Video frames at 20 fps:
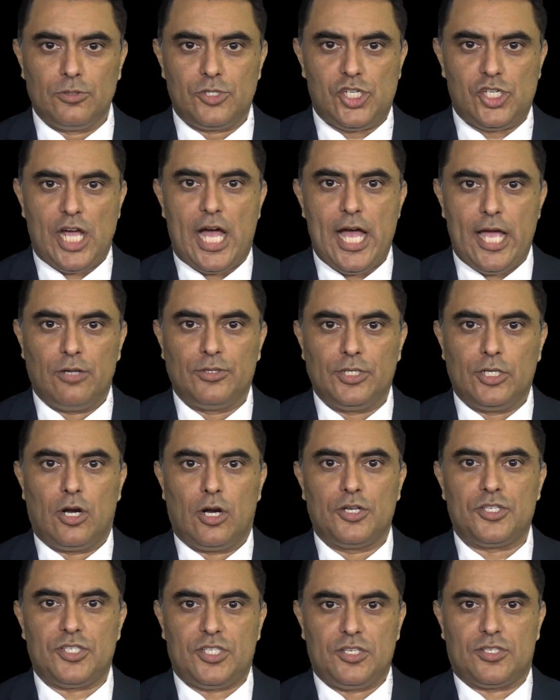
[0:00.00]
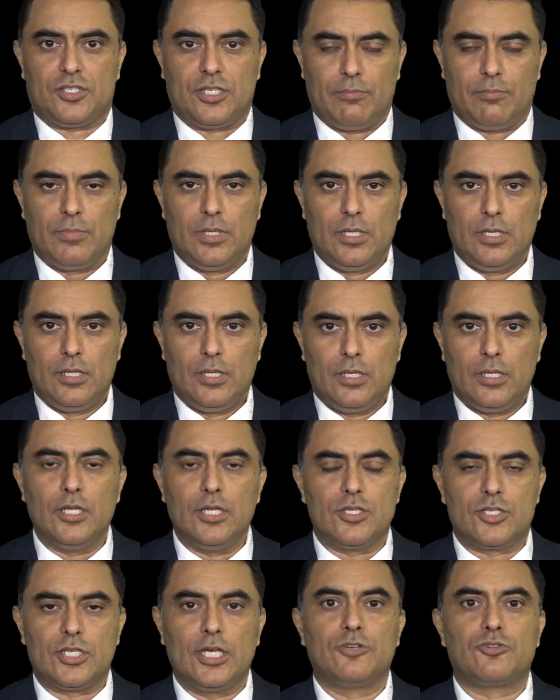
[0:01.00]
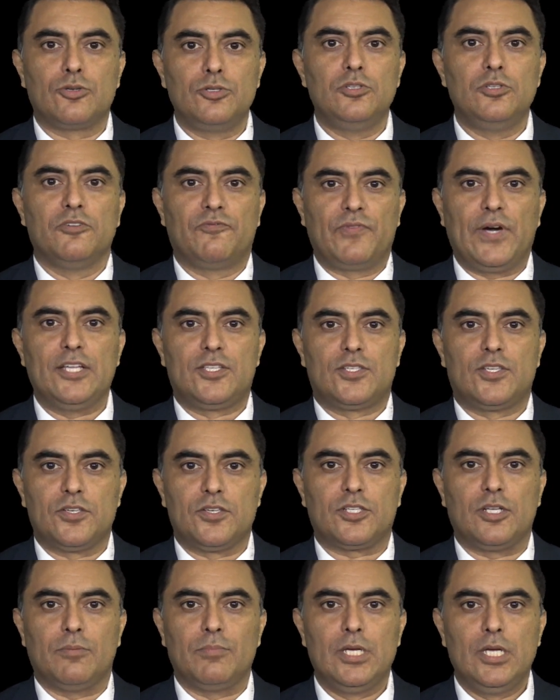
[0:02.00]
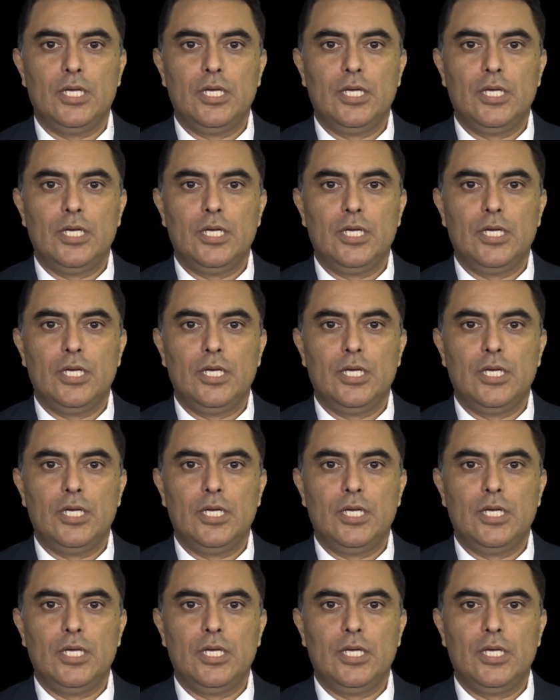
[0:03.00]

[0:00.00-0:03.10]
child in our system, in Central Unified System,